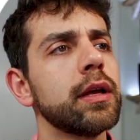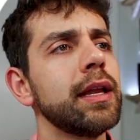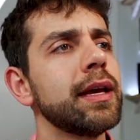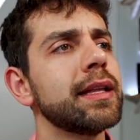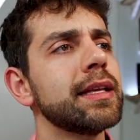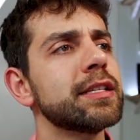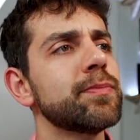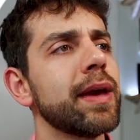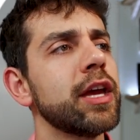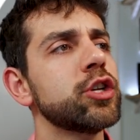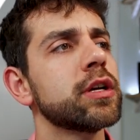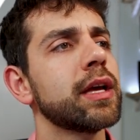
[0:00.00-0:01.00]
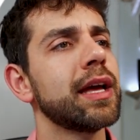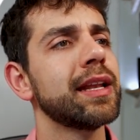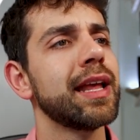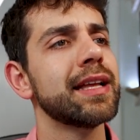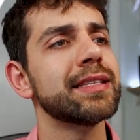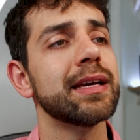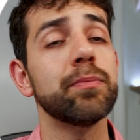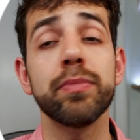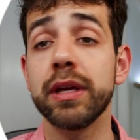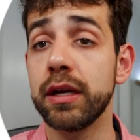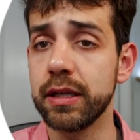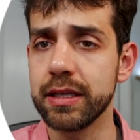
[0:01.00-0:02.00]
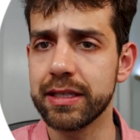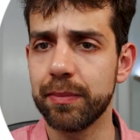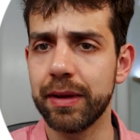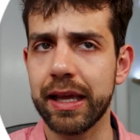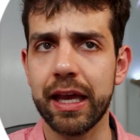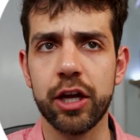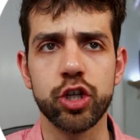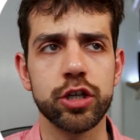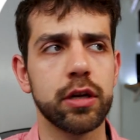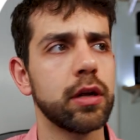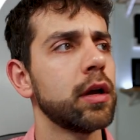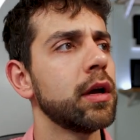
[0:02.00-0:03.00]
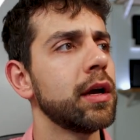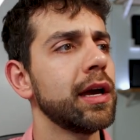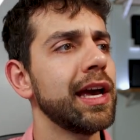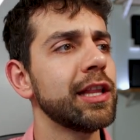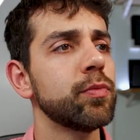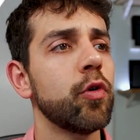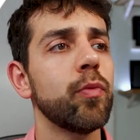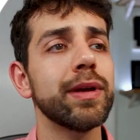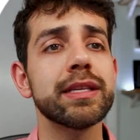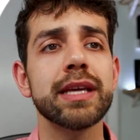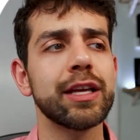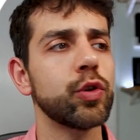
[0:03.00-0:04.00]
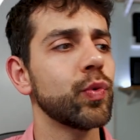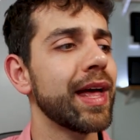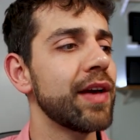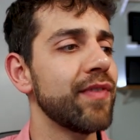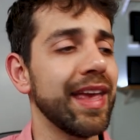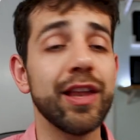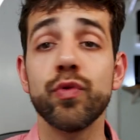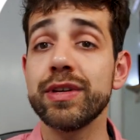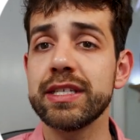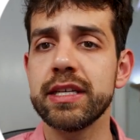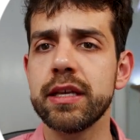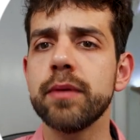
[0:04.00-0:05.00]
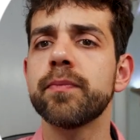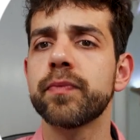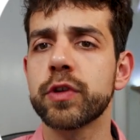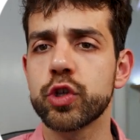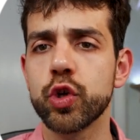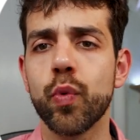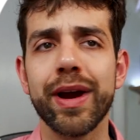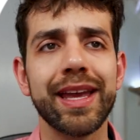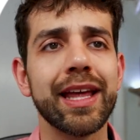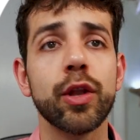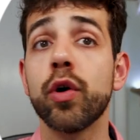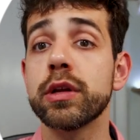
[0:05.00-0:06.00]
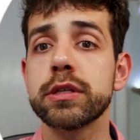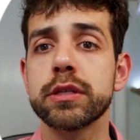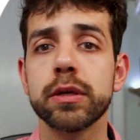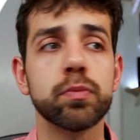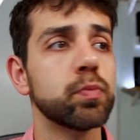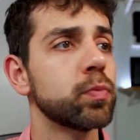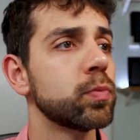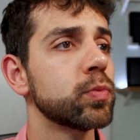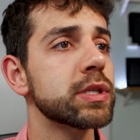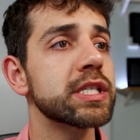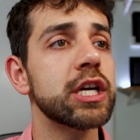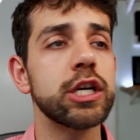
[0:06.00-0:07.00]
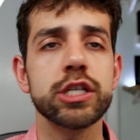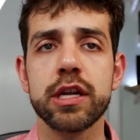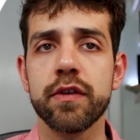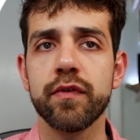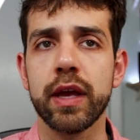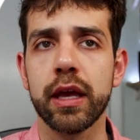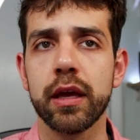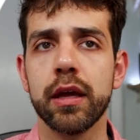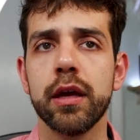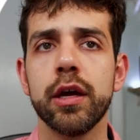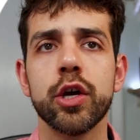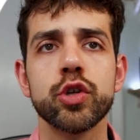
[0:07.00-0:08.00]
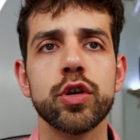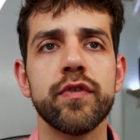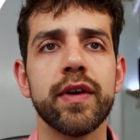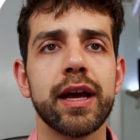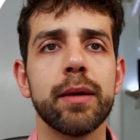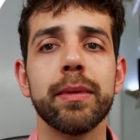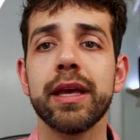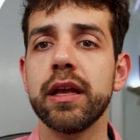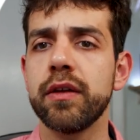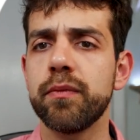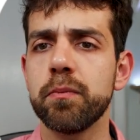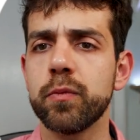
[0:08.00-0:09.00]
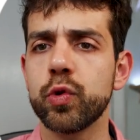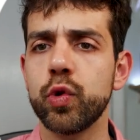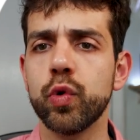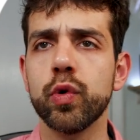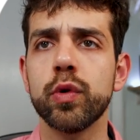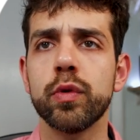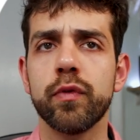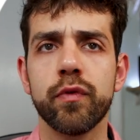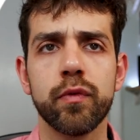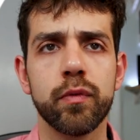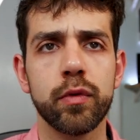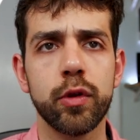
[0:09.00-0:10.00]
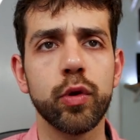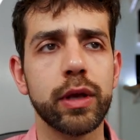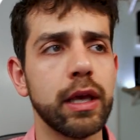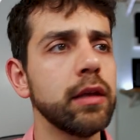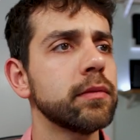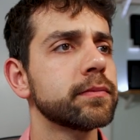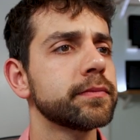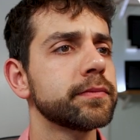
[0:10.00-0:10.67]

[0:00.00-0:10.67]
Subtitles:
click this page and that appears this application. At the moment I don't have any recipe, so I cannot search anything. So if I come here to login,